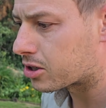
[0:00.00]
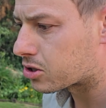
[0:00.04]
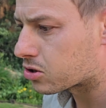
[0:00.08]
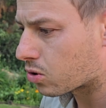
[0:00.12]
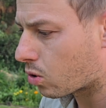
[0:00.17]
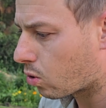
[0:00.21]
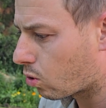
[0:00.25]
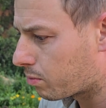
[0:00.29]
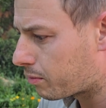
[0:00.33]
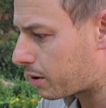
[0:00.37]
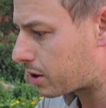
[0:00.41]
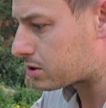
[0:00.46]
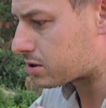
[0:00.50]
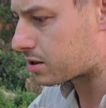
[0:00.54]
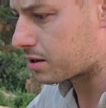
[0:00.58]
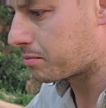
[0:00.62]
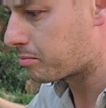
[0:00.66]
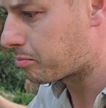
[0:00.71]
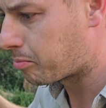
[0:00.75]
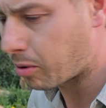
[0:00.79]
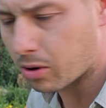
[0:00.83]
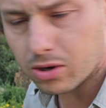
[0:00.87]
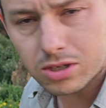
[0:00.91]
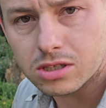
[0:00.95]
It's almost
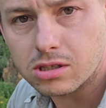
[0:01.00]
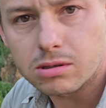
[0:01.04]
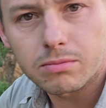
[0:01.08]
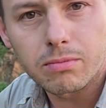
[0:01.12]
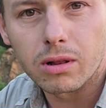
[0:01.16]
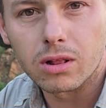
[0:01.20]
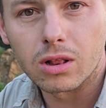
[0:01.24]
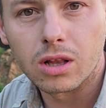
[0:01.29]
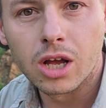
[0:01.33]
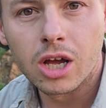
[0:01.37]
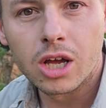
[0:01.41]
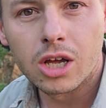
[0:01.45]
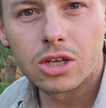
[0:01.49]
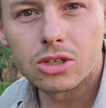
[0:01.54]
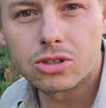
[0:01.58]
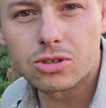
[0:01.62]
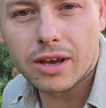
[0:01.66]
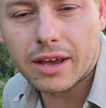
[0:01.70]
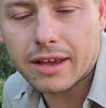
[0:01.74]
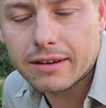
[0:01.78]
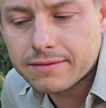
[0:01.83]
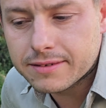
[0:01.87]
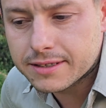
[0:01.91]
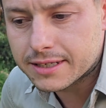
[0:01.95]
impossible to
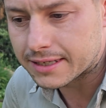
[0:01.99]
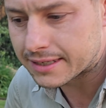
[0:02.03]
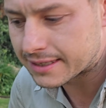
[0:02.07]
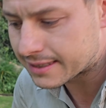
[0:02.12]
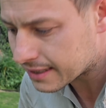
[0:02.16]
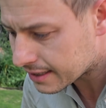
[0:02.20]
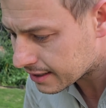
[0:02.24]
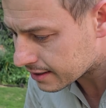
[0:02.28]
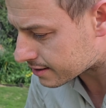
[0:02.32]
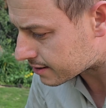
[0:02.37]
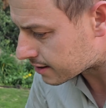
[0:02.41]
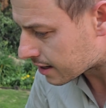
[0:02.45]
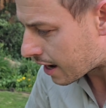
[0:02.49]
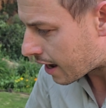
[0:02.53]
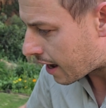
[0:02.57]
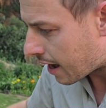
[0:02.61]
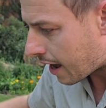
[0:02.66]
have success,